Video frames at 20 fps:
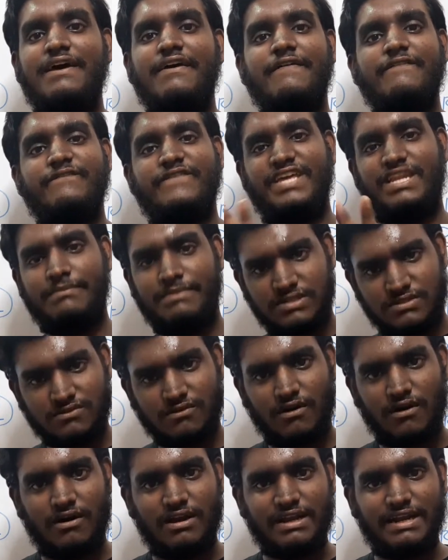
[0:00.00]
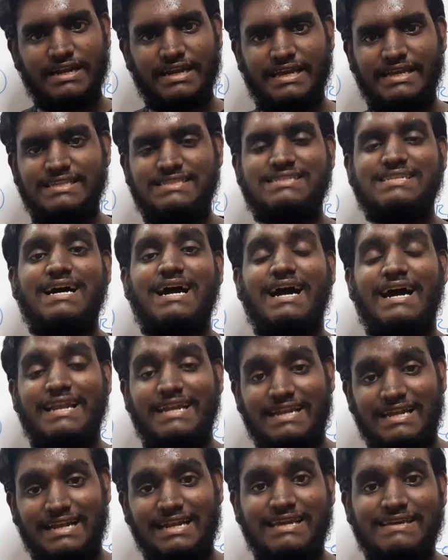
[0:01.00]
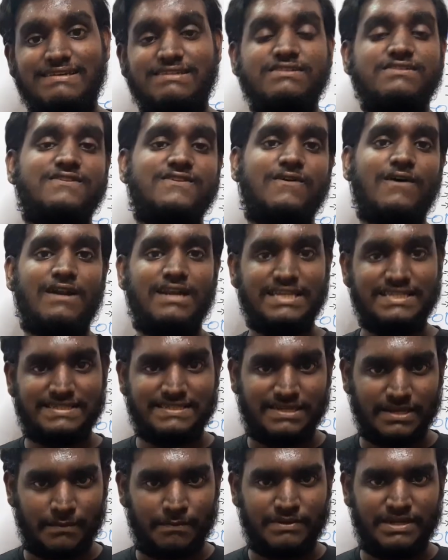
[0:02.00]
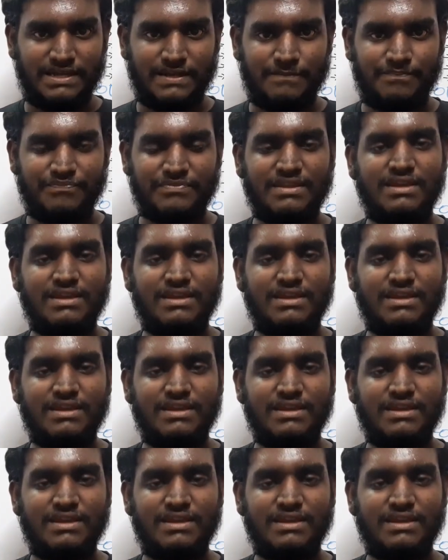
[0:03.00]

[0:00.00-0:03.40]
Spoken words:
very much organized and clear is called as scripting.